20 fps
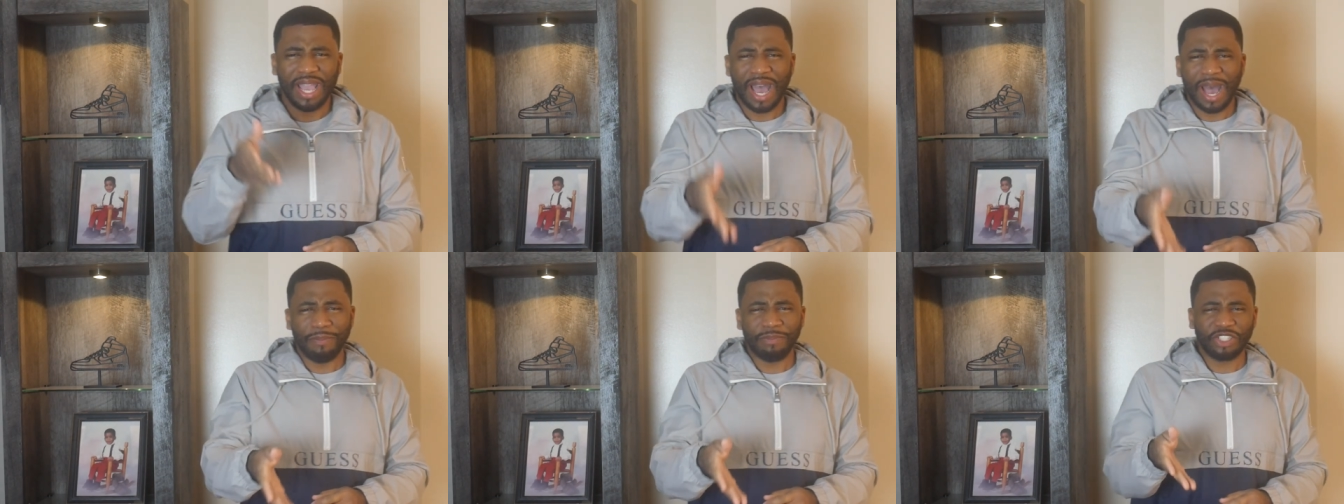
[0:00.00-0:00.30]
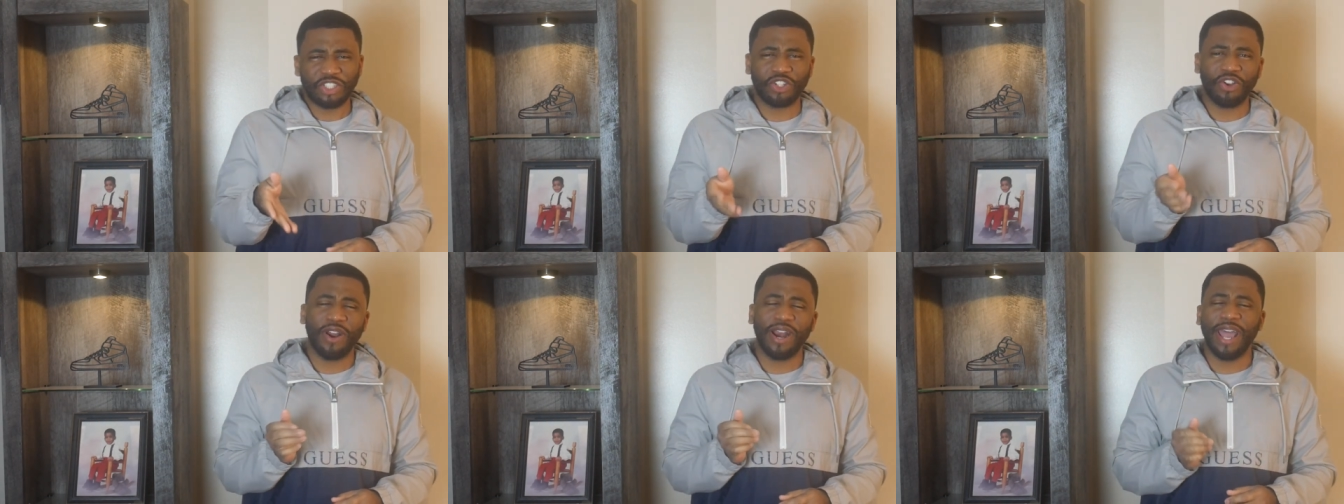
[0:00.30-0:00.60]
I'm gonna
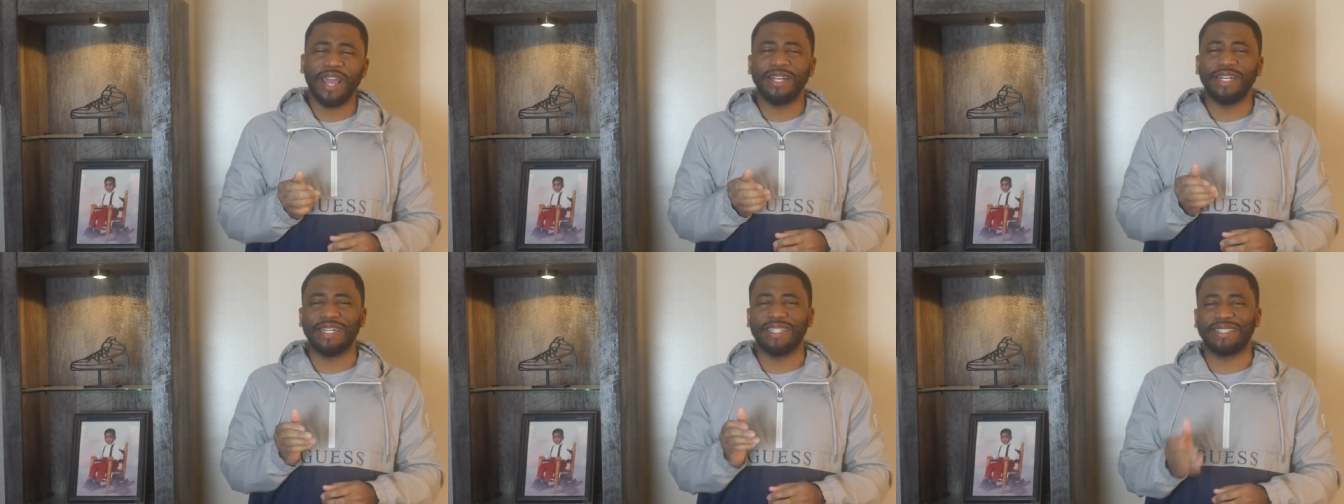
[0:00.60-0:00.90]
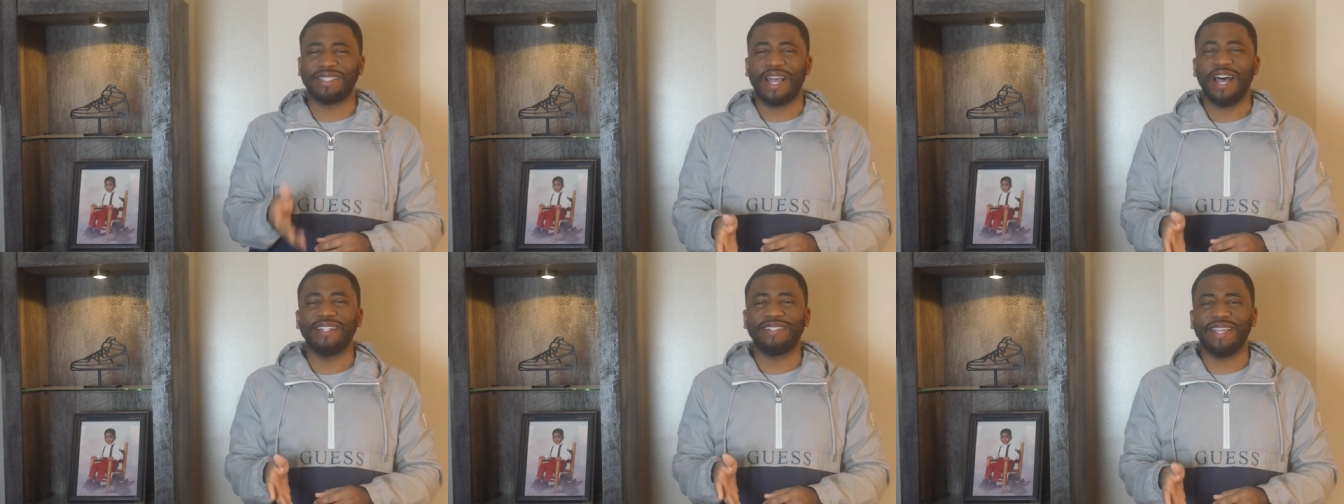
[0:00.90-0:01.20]
start out in the
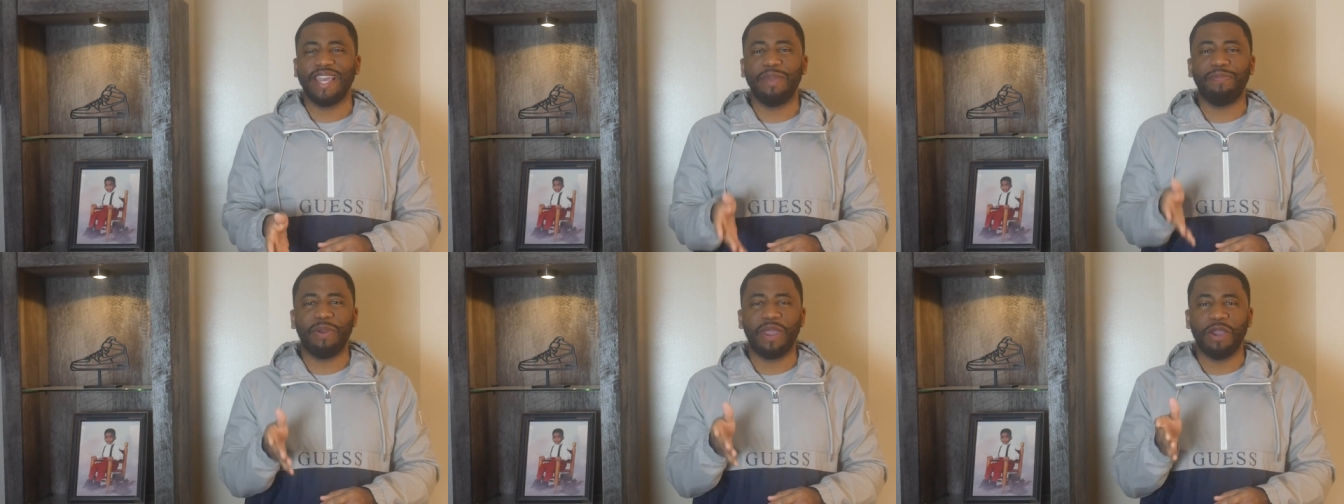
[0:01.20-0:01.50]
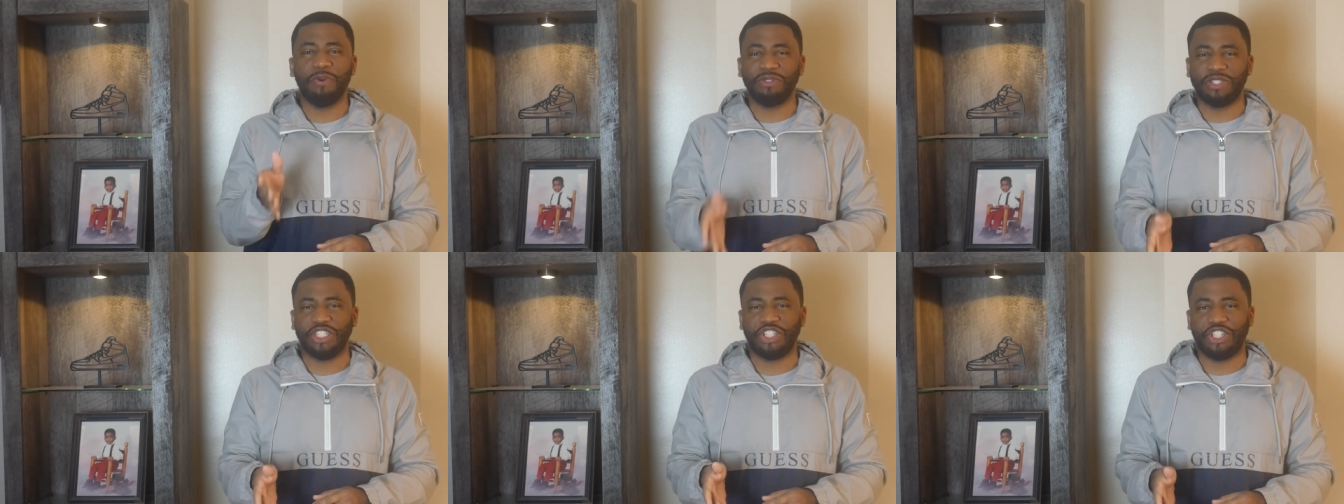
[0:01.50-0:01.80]
saute
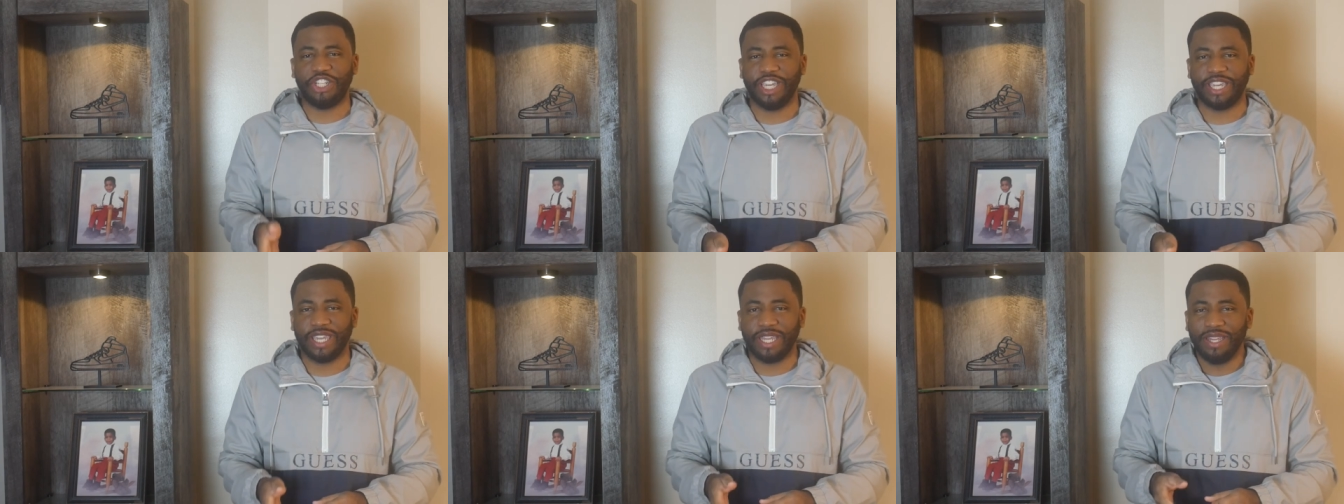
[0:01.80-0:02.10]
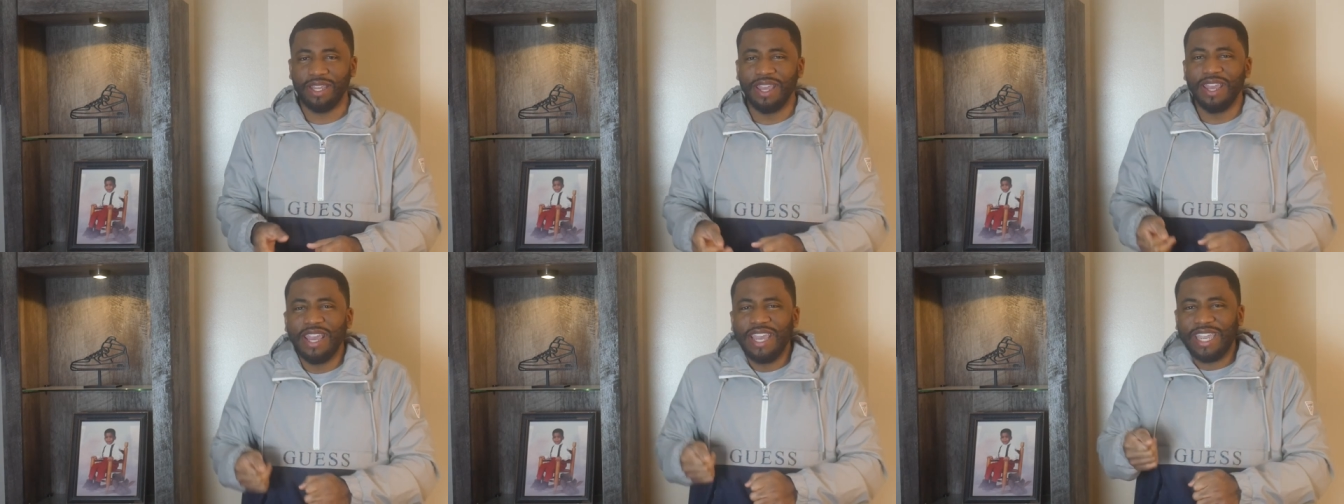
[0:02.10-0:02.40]
pan with the chicken,